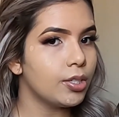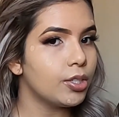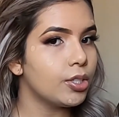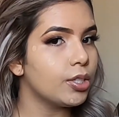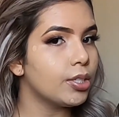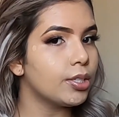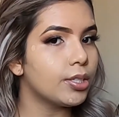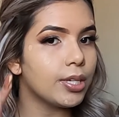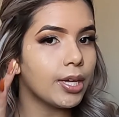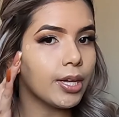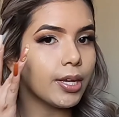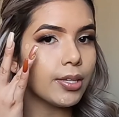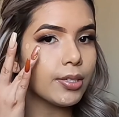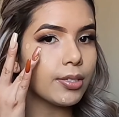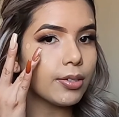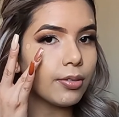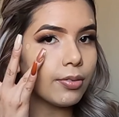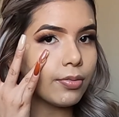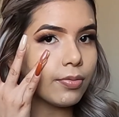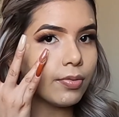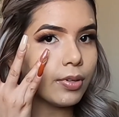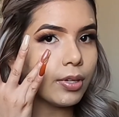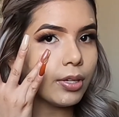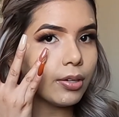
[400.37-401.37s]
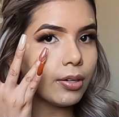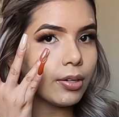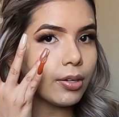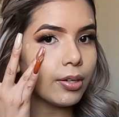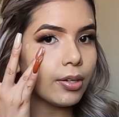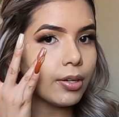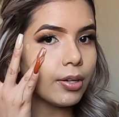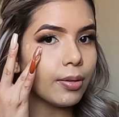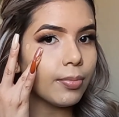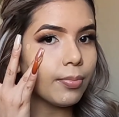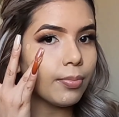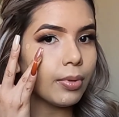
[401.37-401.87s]
she takes her
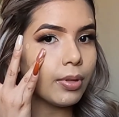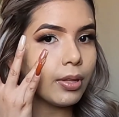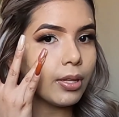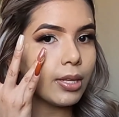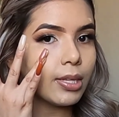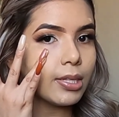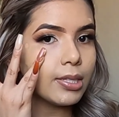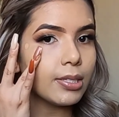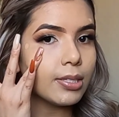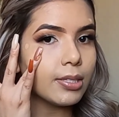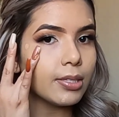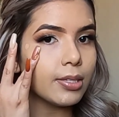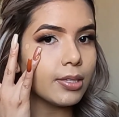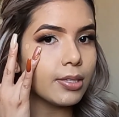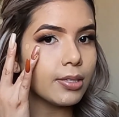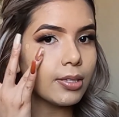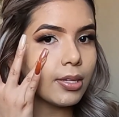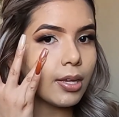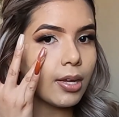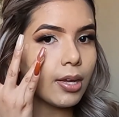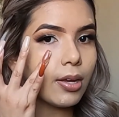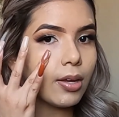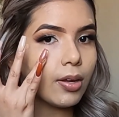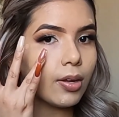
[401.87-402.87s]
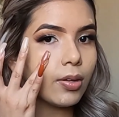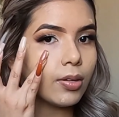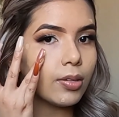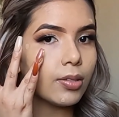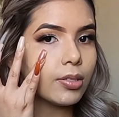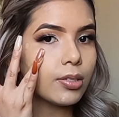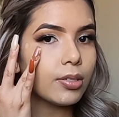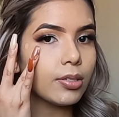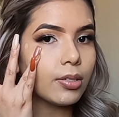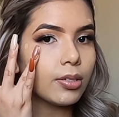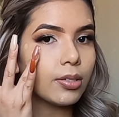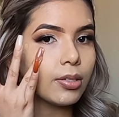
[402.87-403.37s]
finger and blends this
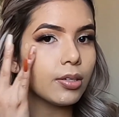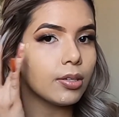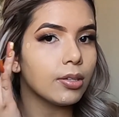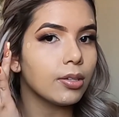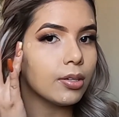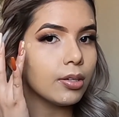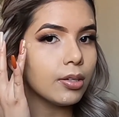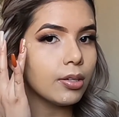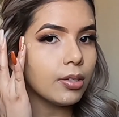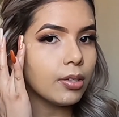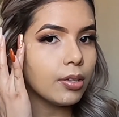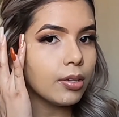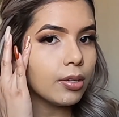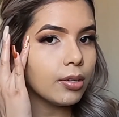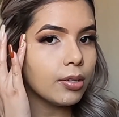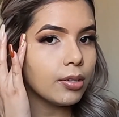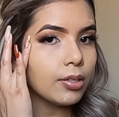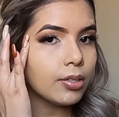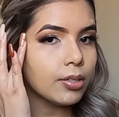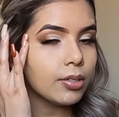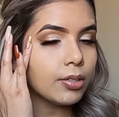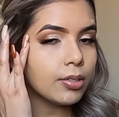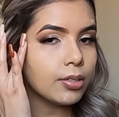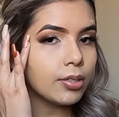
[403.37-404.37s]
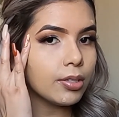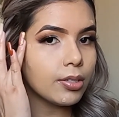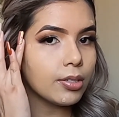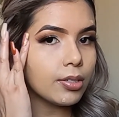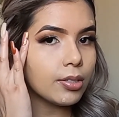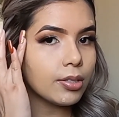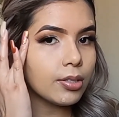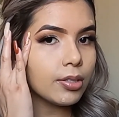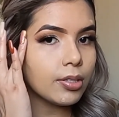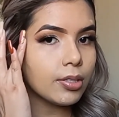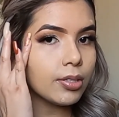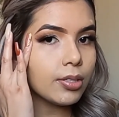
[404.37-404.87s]
out just
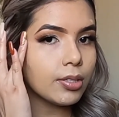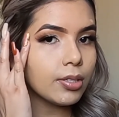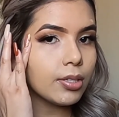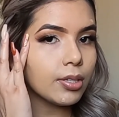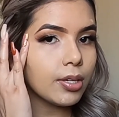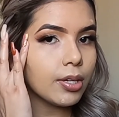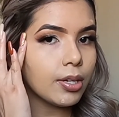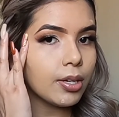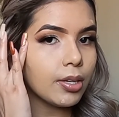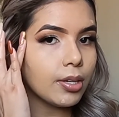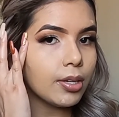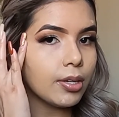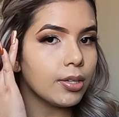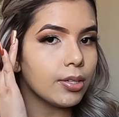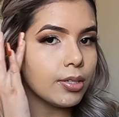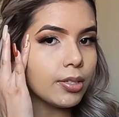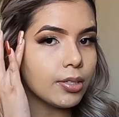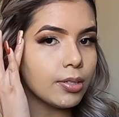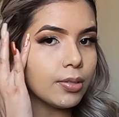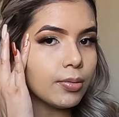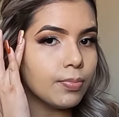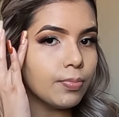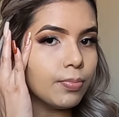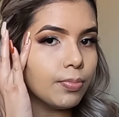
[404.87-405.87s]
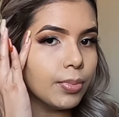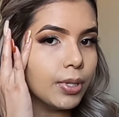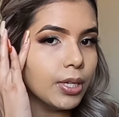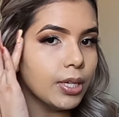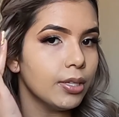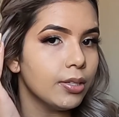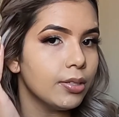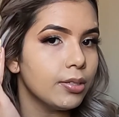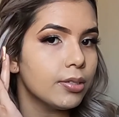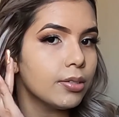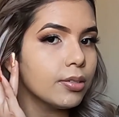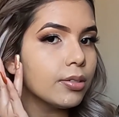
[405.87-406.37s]
the tiniest
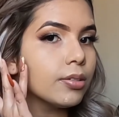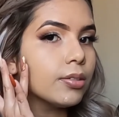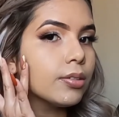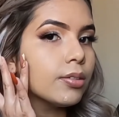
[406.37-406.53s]
bit.